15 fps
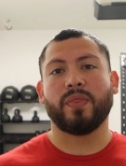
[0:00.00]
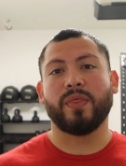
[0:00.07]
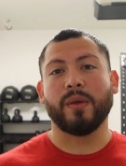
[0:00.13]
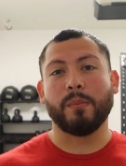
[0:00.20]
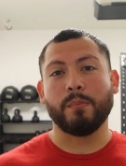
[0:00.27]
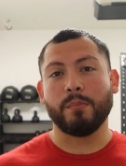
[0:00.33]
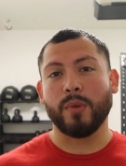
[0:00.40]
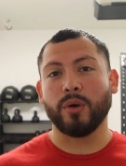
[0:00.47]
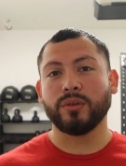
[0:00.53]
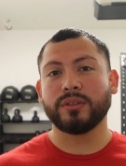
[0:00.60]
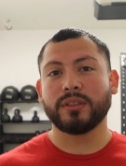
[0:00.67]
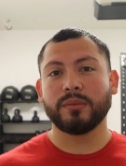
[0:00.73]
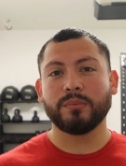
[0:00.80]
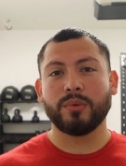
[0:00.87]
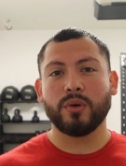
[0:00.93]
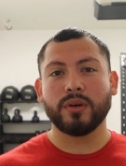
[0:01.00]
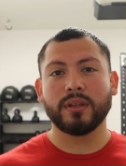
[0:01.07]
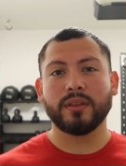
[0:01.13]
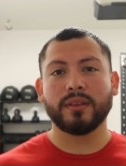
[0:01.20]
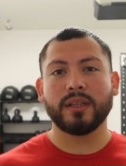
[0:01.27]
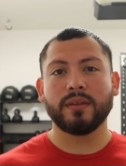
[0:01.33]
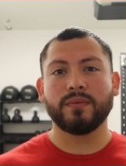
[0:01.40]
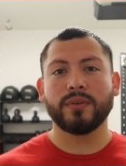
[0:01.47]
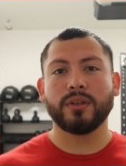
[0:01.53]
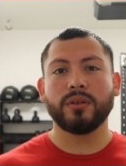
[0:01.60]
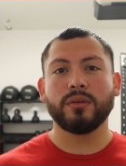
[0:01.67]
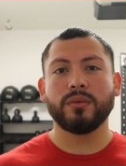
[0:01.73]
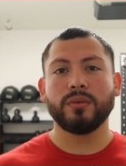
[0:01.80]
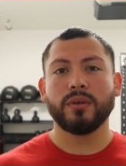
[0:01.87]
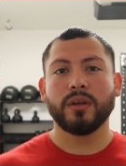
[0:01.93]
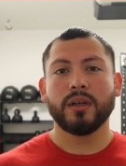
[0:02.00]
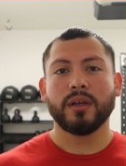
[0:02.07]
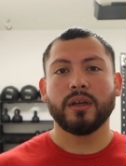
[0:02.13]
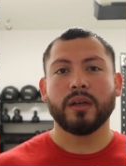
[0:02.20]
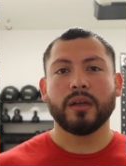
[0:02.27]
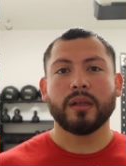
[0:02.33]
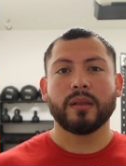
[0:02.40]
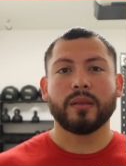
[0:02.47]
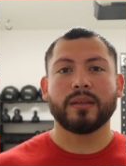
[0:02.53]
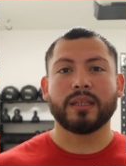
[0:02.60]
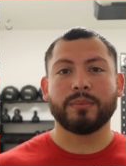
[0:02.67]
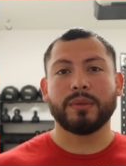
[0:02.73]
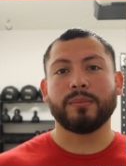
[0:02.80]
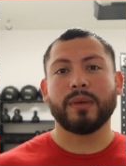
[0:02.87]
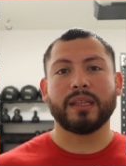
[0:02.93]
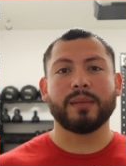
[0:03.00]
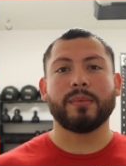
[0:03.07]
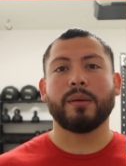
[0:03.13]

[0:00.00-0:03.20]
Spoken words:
the most important thing for you. Something that